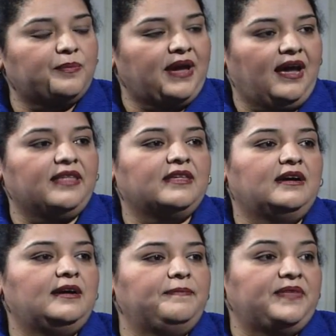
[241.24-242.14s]
path
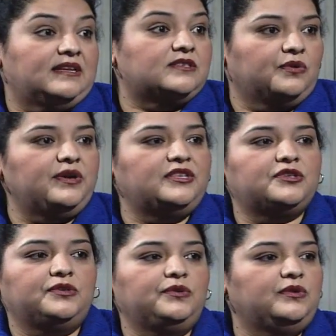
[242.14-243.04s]
that's going
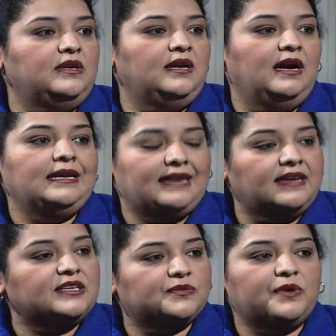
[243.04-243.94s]
to
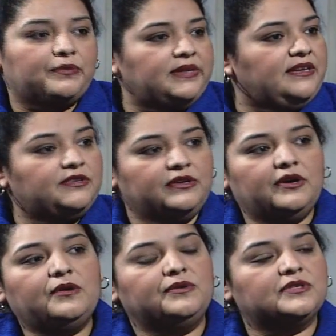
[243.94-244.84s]
get us where we need to go.